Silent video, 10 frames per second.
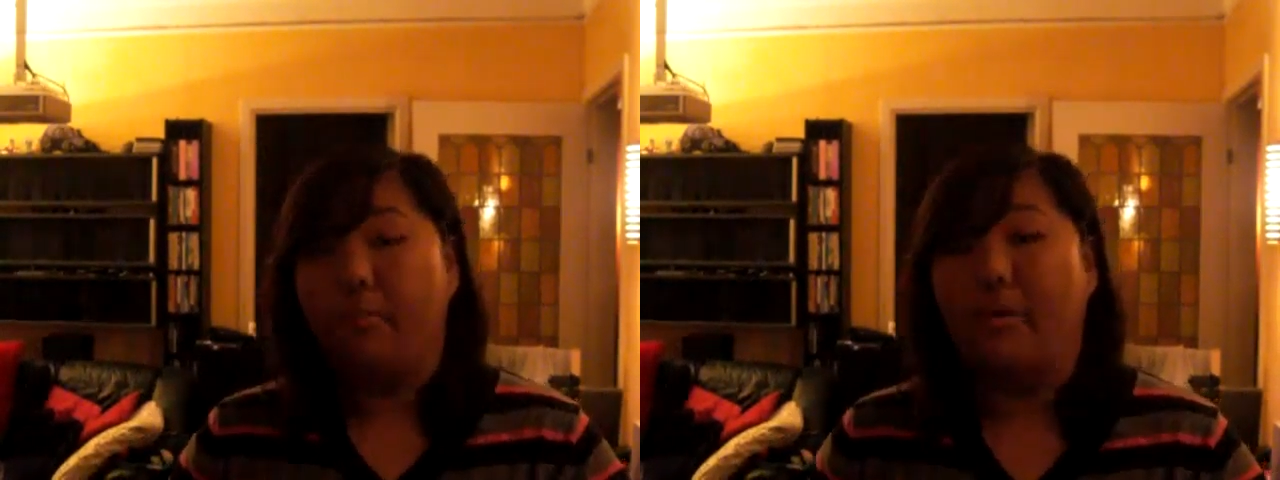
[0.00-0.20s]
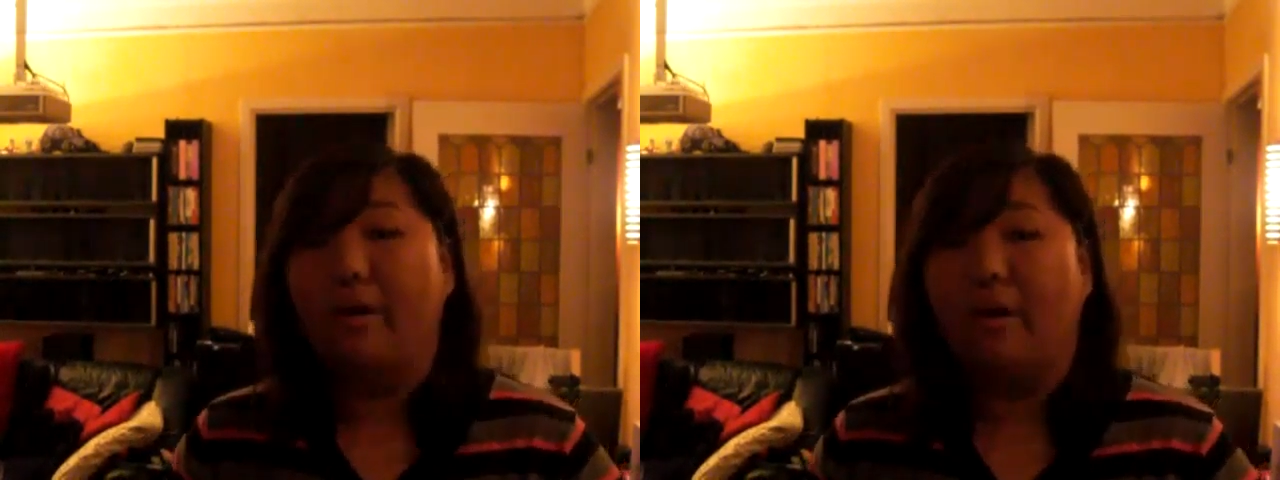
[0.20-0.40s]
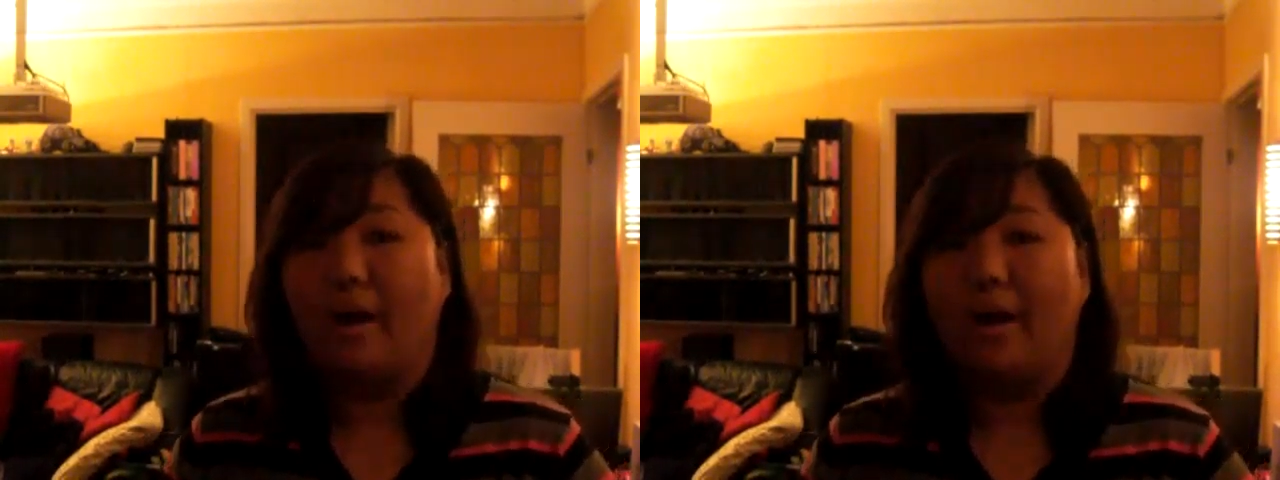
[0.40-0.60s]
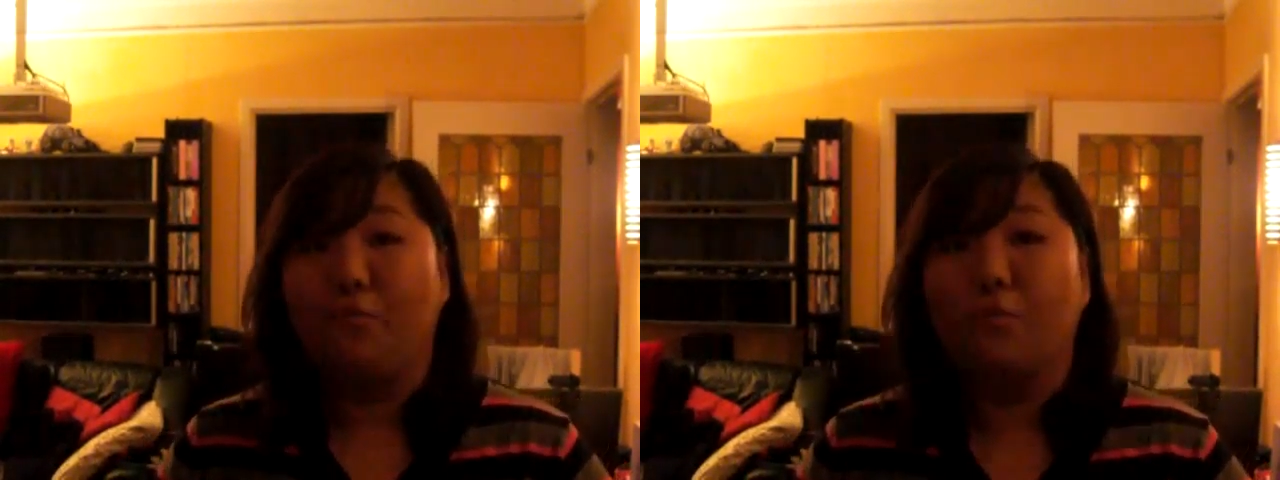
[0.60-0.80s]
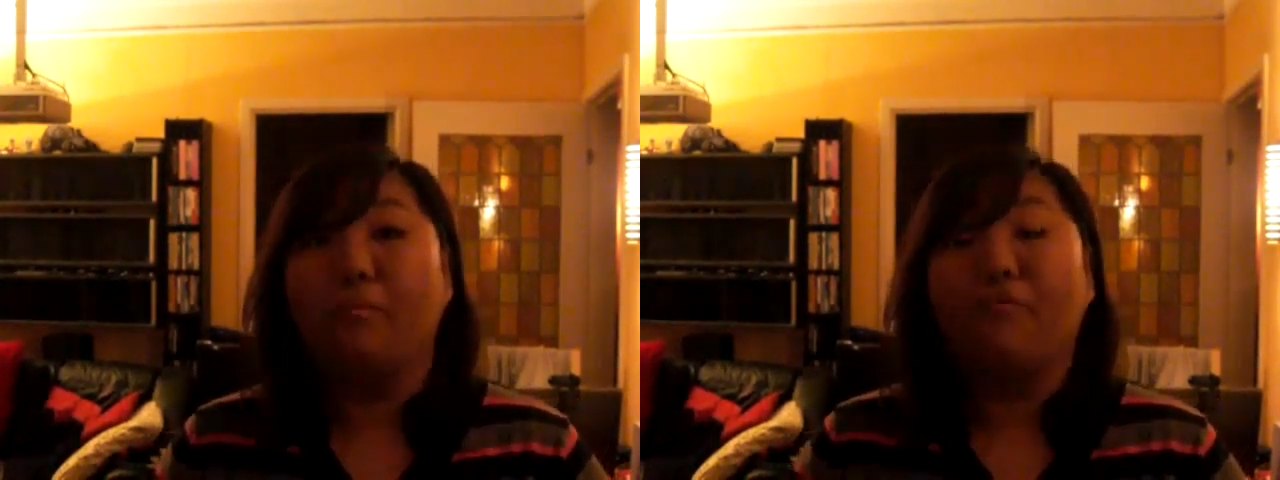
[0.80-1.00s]
but I
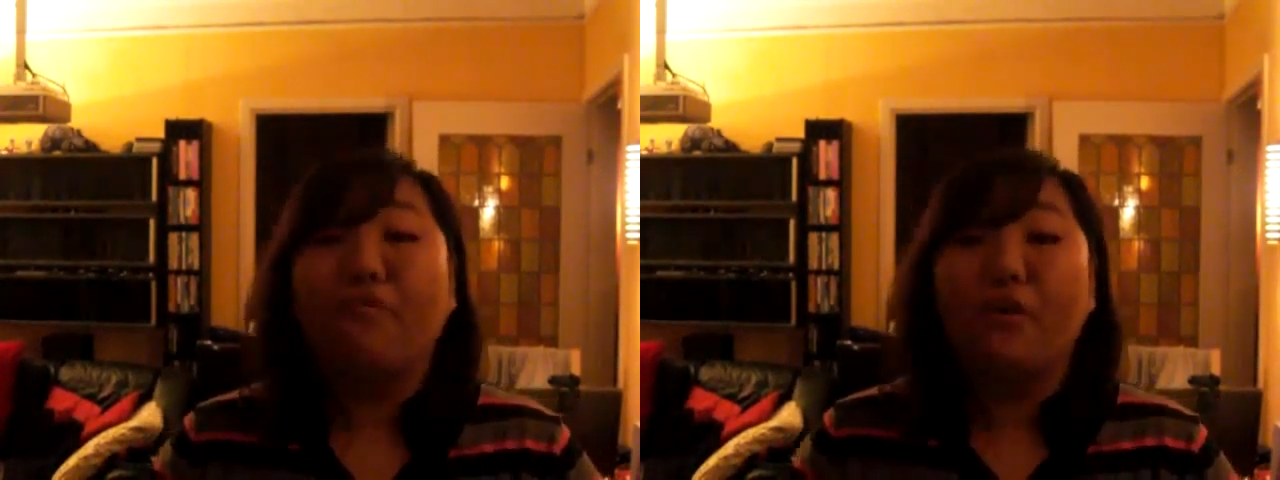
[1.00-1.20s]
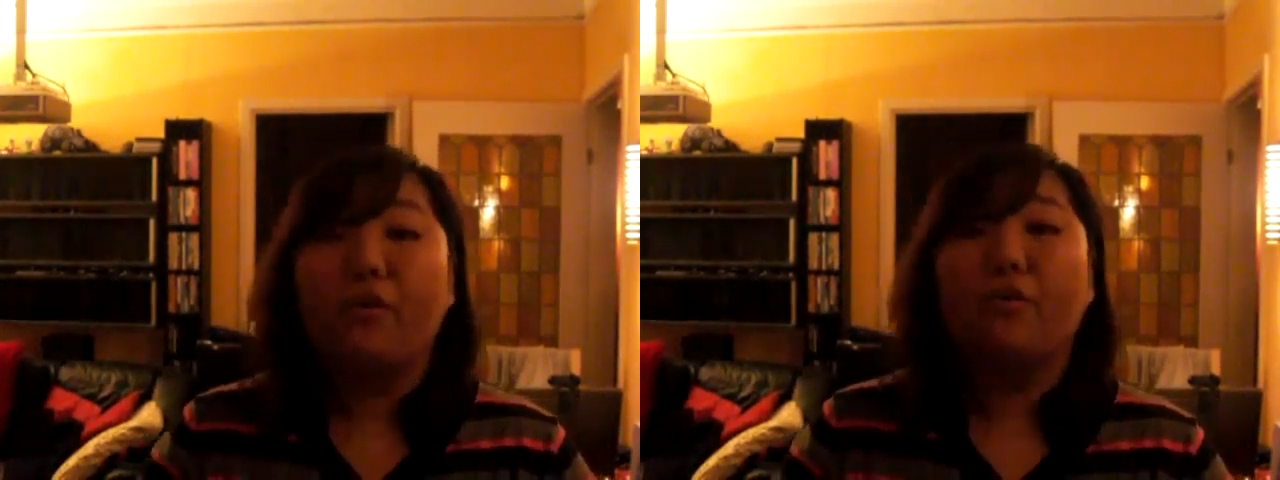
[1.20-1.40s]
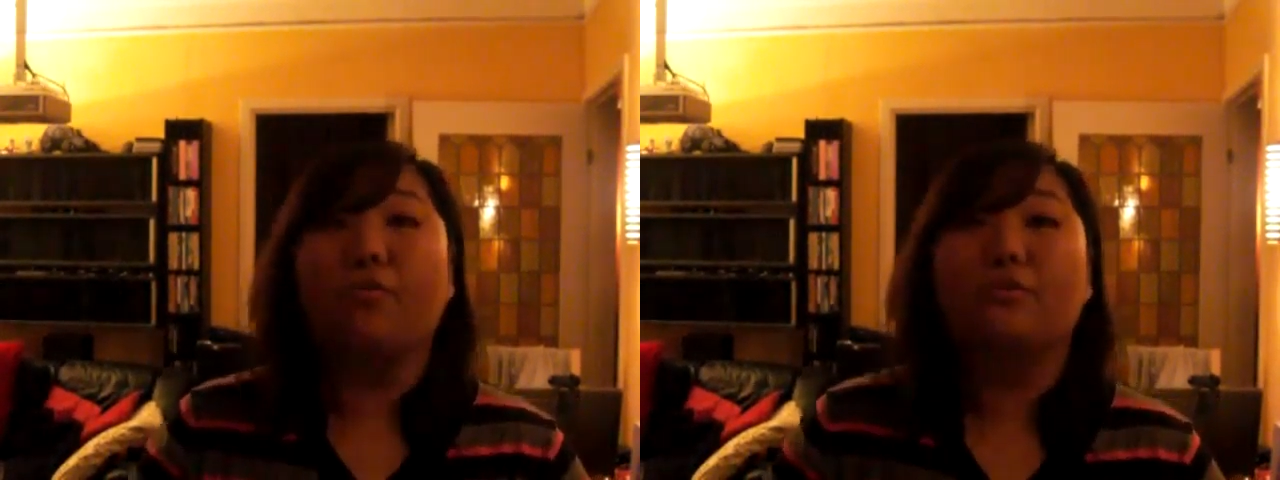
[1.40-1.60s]
would prefer